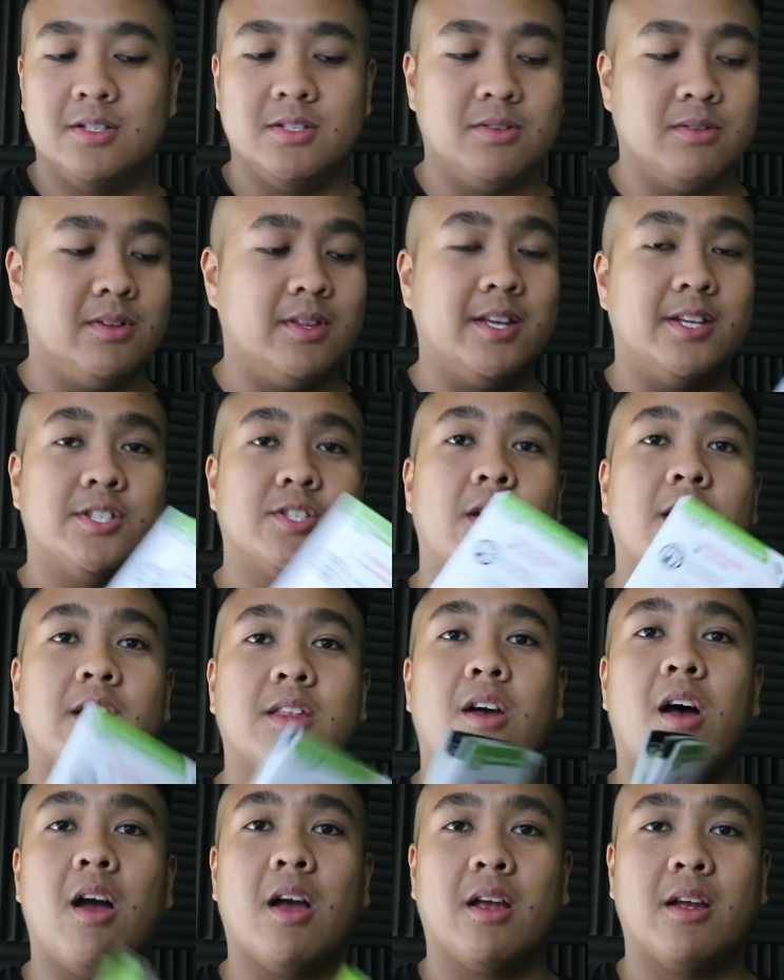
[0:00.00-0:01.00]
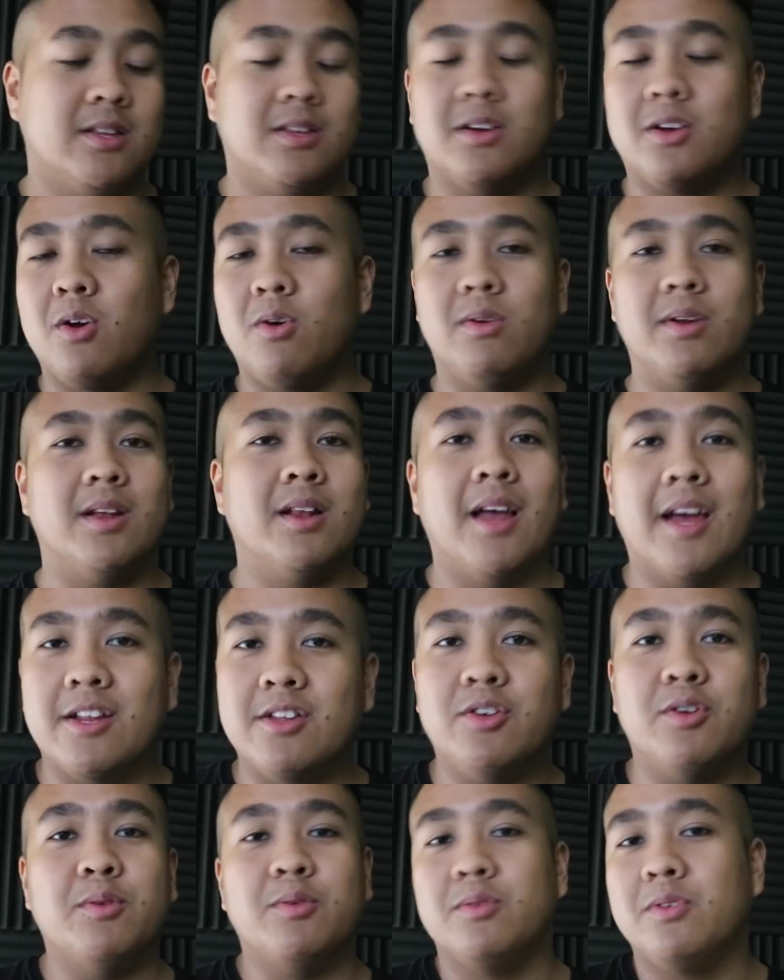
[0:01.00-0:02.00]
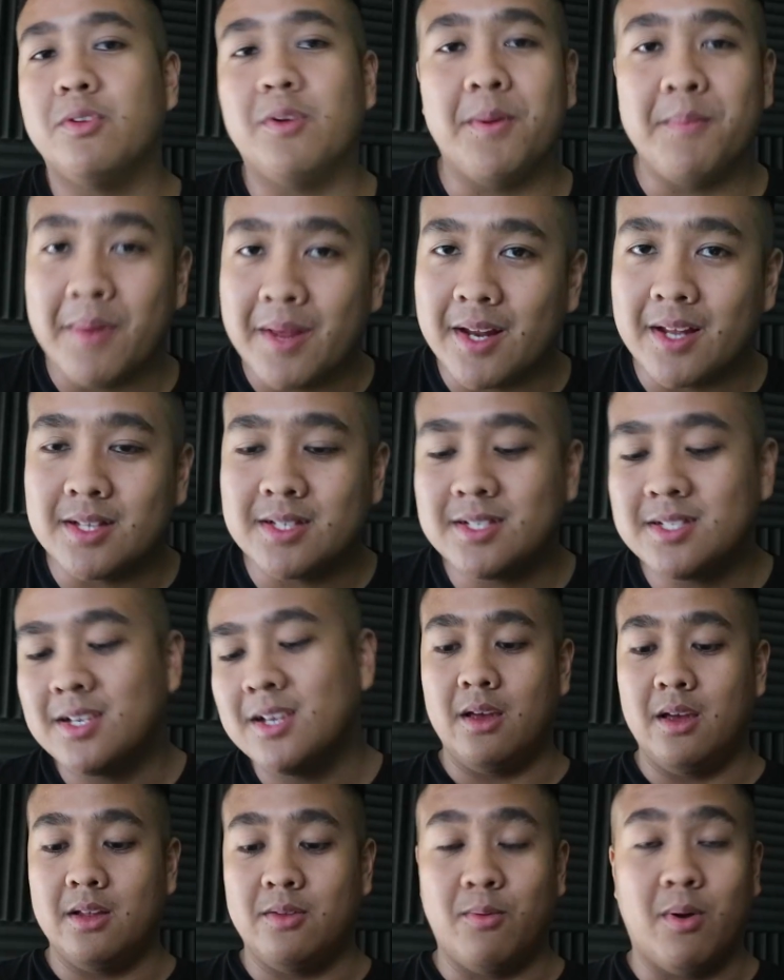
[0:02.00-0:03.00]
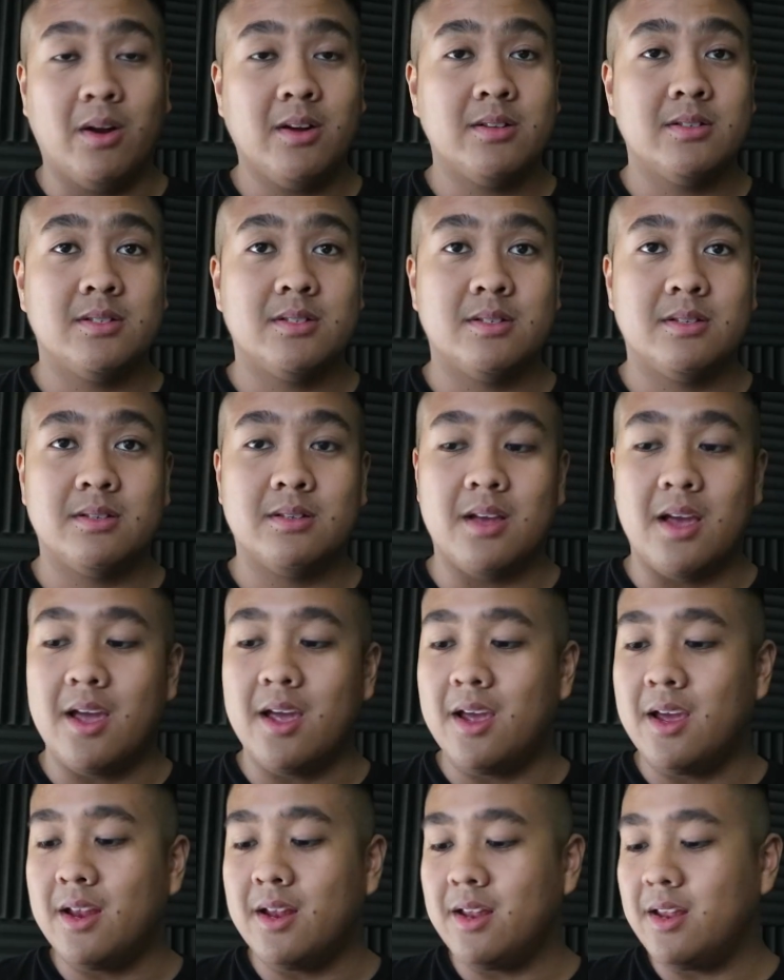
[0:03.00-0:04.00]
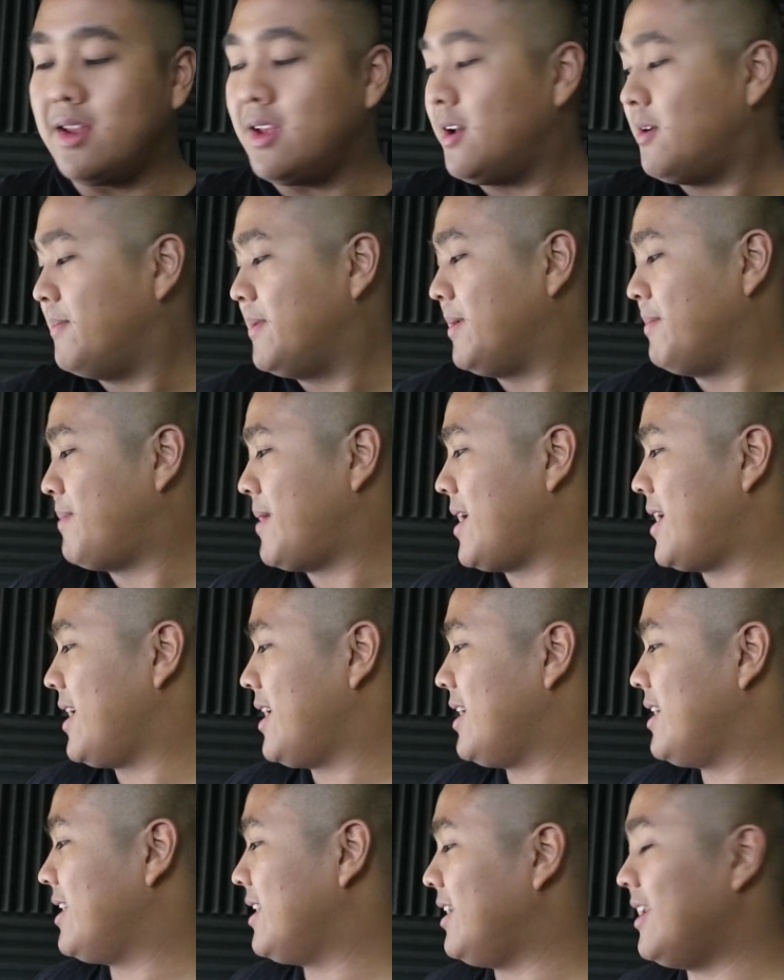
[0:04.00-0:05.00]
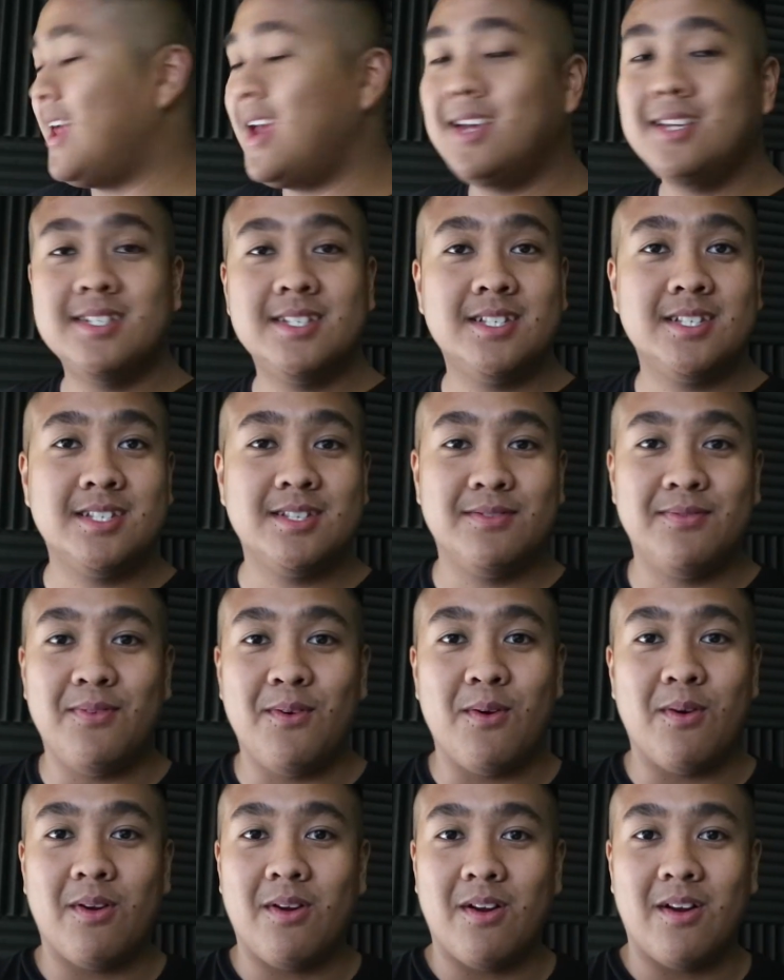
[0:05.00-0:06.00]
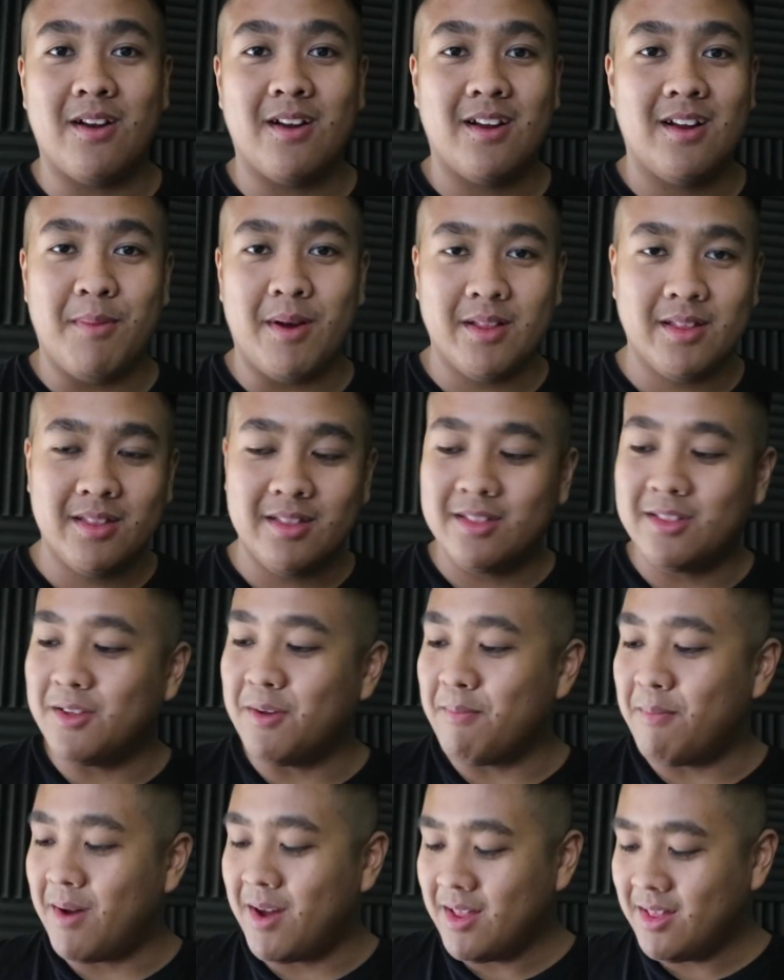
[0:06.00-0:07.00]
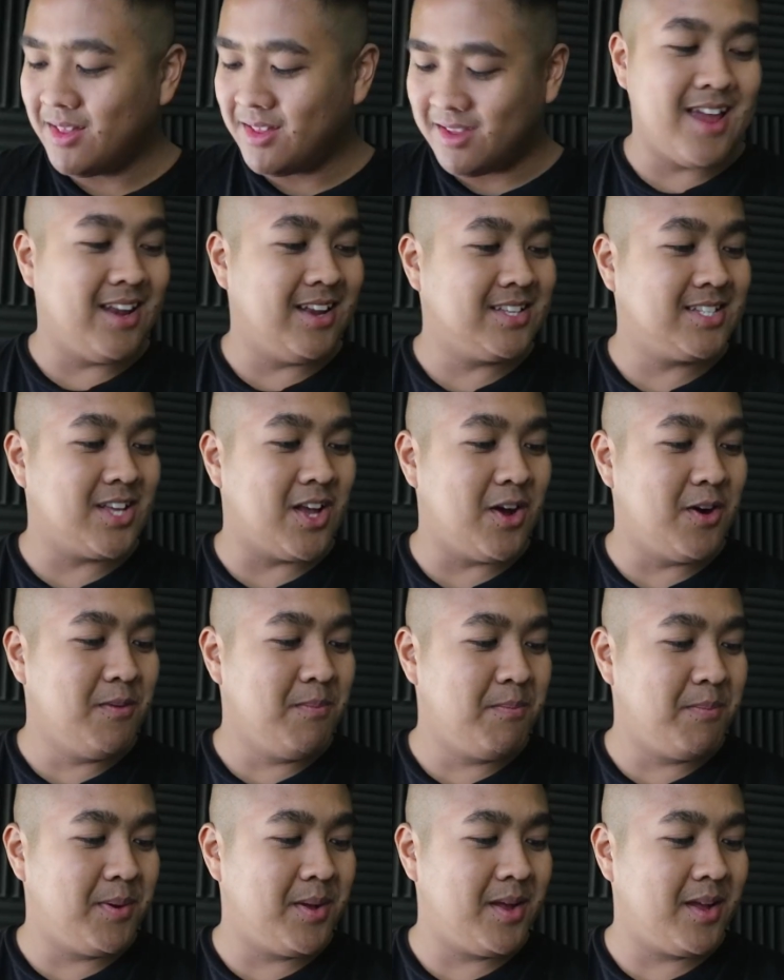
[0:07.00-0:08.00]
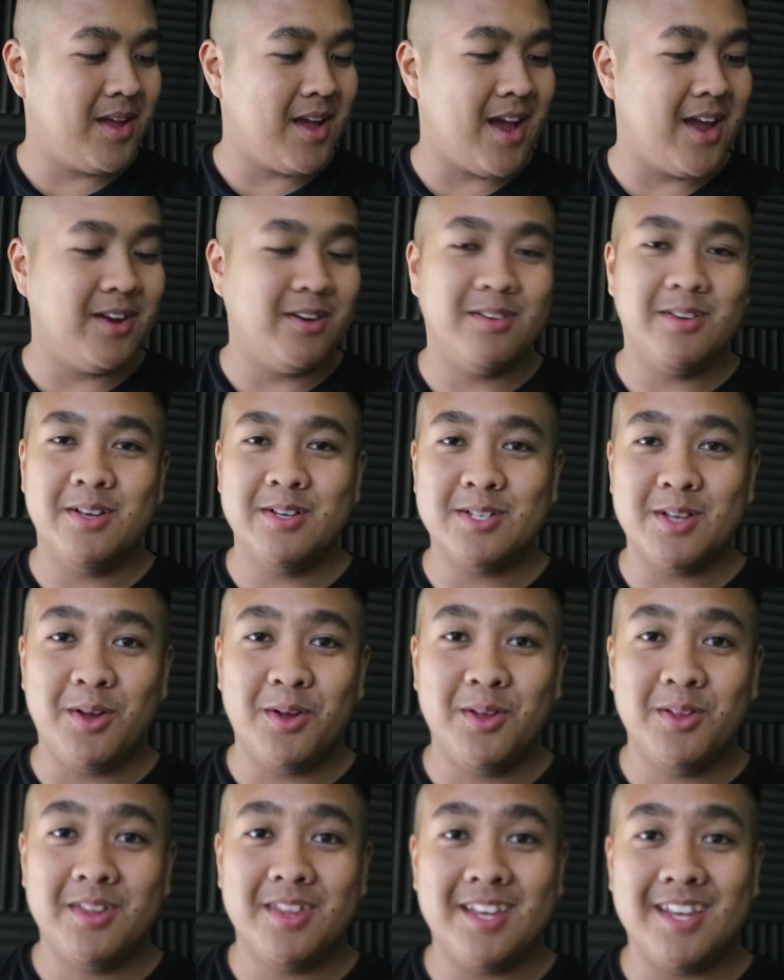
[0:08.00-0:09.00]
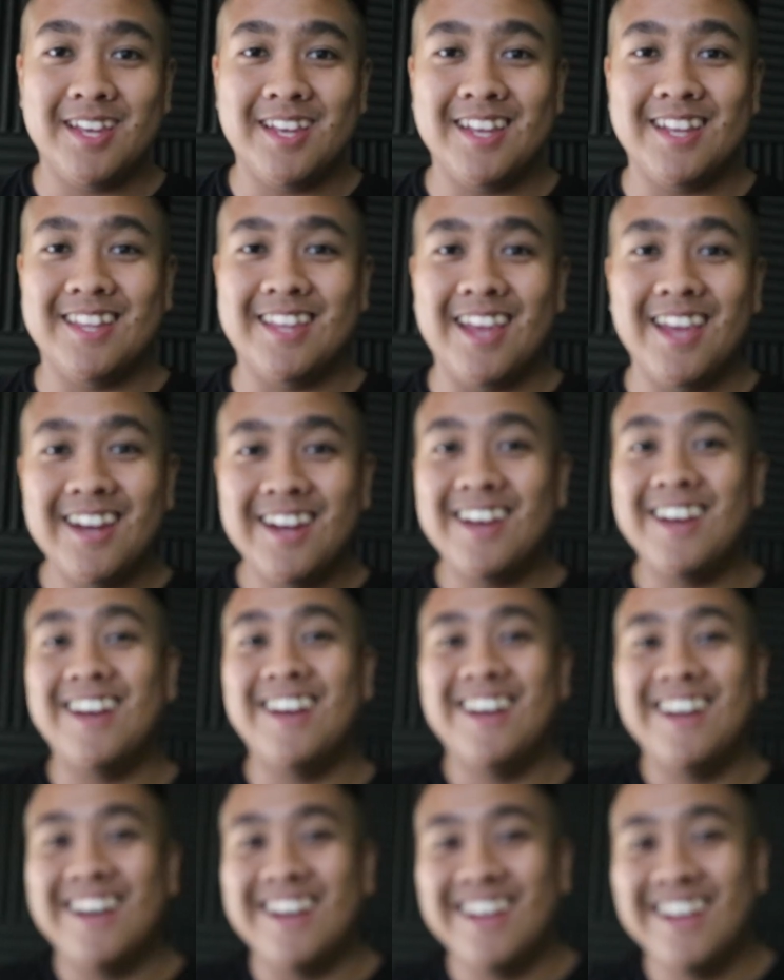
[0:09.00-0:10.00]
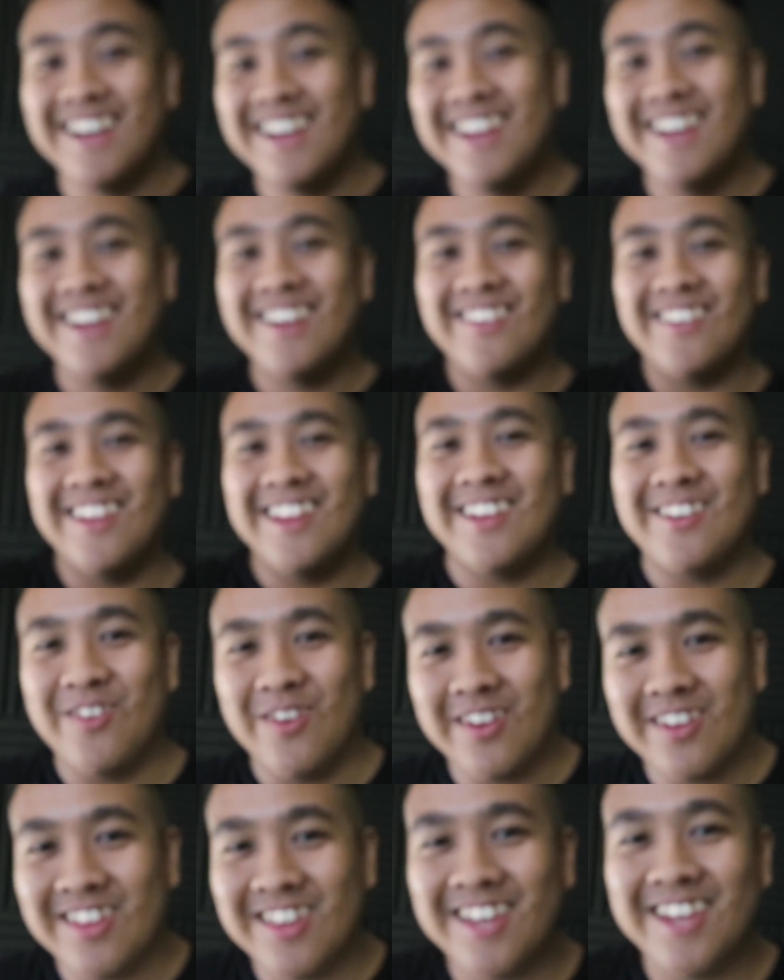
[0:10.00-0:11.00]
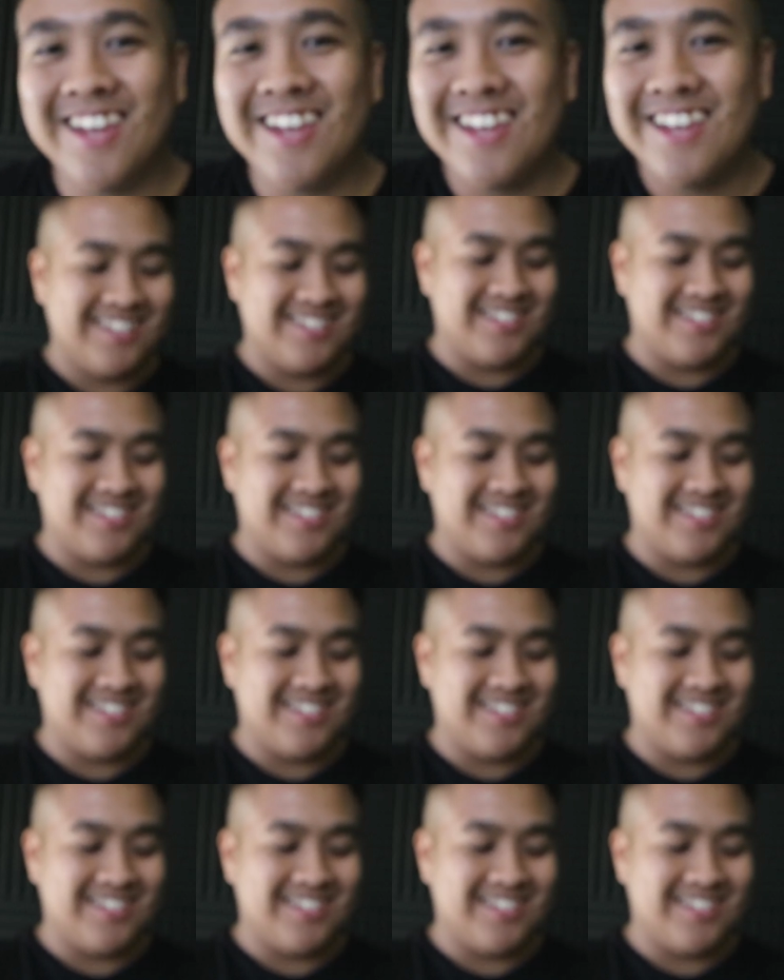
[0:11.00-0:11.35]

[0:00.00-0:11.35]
to the Straight Talk, took only like 2-3 minutes. It works, and I'll be paying less for month to month, and let's hope I don't use all the data really quickly.